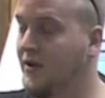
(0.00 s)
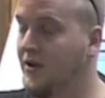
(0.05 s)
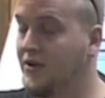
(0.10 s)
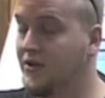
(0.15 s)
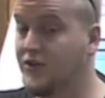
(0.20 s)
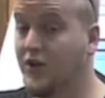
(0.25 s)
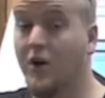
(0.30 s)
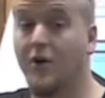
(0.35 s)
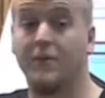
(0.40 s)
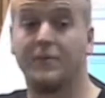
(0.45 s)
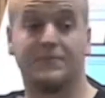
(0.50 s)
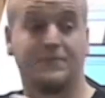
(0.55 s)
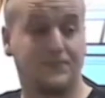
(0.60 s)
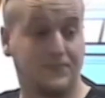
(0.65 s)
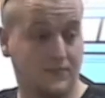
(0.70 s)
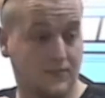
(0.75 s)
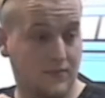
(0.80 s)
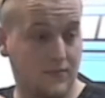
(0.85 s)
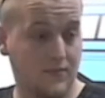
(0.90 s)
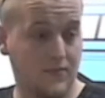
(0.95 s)
So,
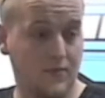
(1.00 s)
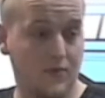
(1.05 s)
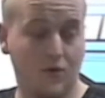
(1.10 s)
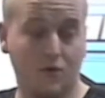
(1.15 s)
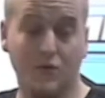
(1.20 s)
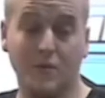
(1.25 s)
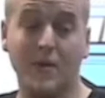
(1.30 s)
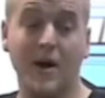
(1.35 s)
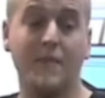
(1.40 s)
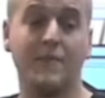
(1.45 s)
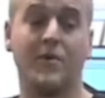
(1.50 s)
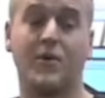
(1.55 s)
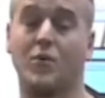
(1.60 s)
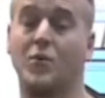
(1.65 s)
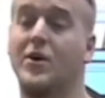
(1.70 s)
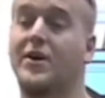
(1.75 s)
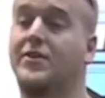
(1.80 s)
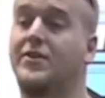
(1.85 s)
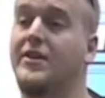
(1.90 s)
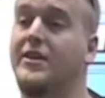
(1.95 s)
remember,
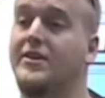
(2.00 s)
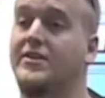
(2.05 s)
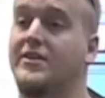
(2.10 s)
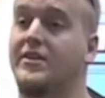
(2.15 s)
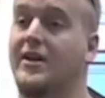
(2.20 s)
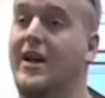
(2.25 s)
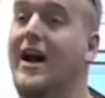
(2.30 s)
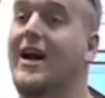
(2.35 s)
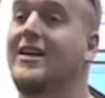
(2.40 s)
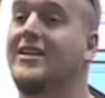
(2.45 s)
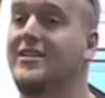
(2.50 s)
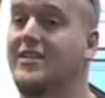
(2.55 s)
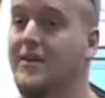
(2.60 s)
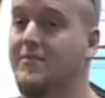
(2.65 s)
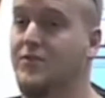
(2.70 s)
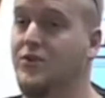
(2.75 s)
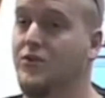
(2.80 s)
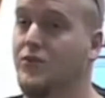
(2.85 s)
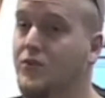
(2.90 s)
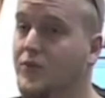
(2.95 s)
with this
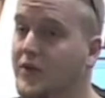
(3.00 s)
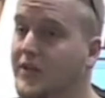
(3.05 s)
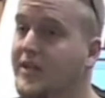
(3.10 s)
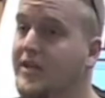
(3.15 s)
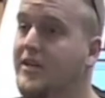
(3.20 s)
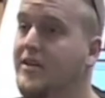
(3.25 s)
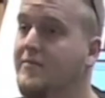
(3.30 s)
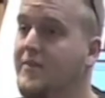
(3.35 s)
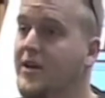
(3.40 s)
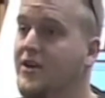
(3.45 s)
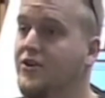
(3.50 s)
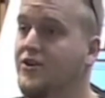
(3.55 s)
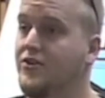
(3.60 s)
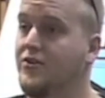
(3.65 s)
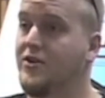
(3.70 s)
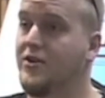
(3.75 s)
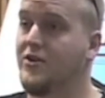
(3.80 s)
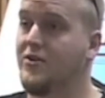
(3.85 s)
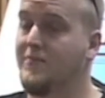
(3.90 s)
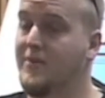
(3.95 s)
concept, you really need to make sure
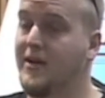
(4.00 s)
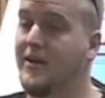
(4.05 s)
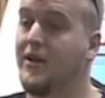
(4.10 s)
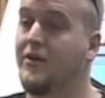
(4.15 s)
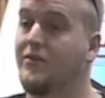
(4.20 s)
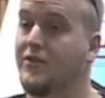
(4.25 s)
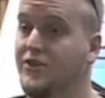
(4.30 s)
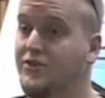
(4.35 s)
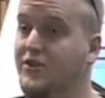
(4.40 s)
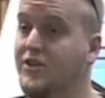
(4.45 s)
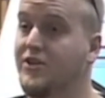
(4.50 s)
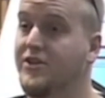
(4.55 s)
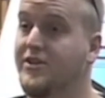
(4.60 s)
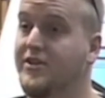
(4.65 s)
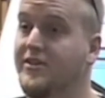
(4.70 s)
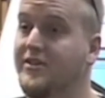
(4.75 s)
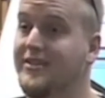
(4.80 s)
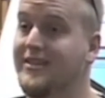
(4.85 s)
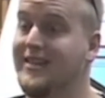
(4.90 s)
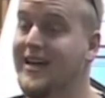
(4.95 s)
that you're picking
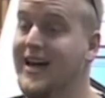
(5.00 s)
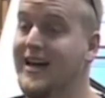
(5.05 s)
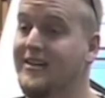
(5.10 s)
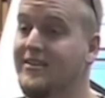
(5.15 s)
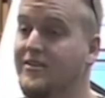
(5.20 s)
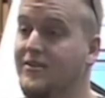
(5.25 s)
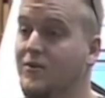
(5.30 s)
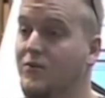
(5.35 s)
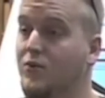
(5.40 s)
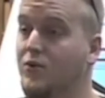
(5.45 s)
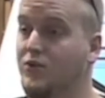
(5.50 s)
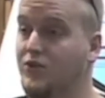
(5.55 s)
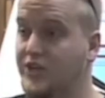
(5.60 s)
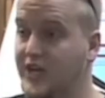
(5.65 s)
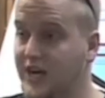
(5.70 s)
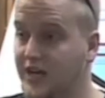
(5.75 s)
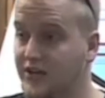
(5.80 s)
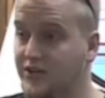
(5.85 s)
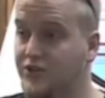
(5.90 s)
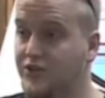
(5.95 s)
restrictions that will
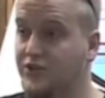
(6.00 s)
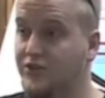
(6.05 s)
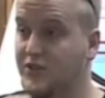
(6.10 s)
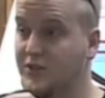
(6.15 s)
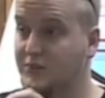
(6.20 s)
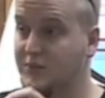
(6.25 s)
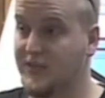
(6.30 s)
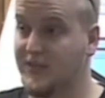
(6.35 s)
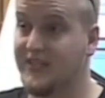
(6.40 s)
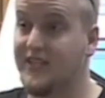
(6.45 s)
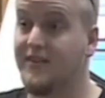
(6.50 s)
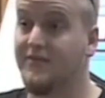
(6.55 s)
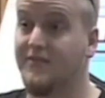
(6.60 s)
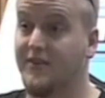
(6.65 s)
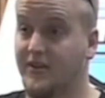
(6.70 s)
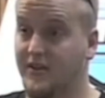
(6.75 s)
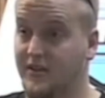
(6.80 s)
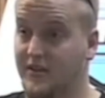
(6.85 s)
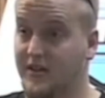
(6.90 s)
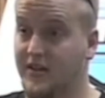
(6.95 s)
challenge you
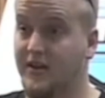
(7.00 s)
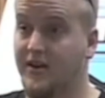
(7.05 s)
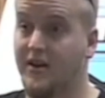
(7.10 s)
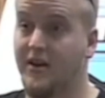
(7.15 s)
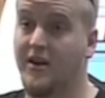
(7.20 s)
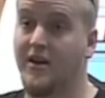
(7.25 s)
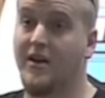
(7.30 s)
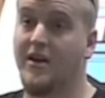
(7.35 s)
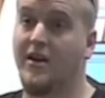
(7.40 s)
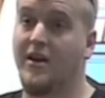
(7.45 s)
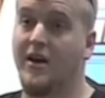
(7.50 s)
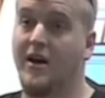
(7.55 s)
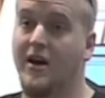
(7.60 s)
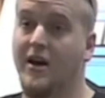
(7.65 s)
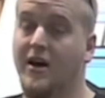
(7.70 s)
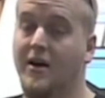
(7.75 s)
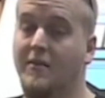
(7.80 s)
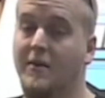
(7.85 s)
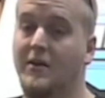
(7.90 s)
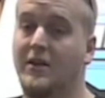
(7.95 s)
specifically.
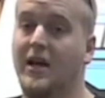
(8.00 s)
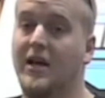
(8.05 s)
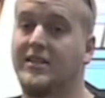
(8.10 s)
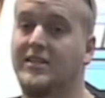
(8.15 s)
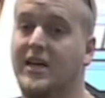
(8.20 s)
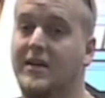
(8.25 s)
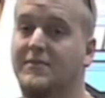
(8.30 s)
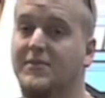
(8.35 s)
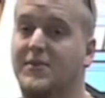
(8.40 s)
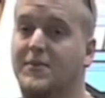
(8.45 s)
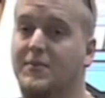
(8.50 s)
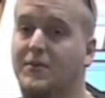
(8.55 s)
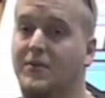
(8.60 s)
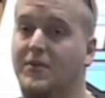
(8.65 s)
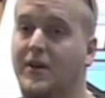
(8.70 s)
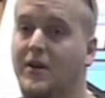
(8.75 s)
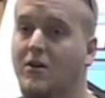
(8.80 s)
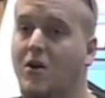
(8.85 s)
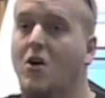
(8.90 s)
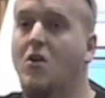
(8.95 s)
A lot of times people
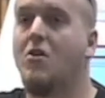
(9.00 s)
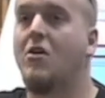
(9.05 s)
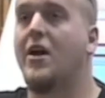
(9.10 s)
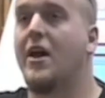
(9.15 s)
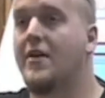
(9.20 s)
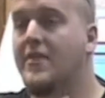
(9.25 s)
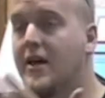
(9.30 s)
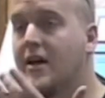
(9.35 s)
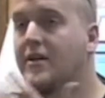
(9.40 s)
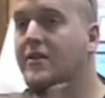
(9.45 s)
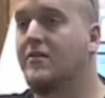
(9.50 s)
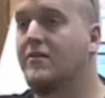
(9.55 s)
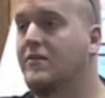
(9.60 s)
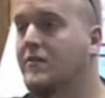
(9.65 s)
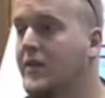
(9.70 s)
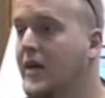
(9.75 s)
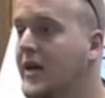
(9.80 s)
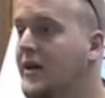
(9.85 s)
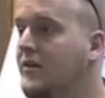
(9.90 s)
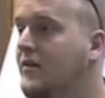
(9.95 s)
think, oh, okay, that
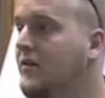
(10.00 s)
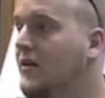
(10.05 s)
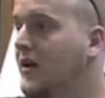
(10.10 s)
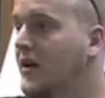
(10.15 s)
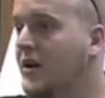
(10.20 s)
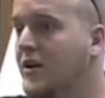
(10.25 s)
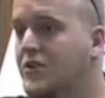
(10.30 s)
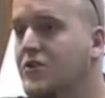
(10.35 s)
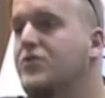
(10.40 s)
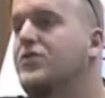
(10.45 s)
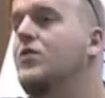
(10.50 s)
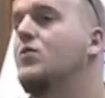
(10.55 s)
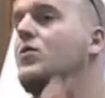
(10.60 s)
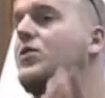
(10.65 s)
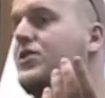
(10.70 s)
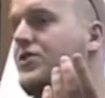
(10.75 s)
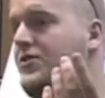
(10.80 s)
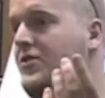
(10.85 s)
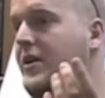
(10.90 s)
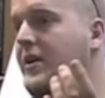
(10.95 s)
using
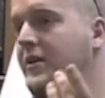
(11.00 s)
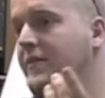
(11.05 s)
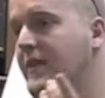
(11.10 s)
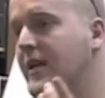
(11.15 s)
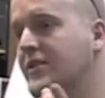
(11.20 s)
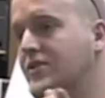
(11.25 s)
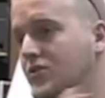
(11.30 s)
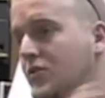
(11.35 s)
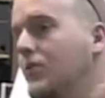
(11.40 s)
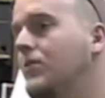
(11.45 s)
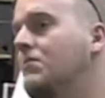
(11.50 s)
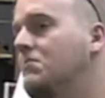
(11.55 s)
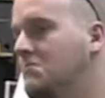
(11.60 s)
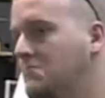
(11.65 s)
one string, that's cool.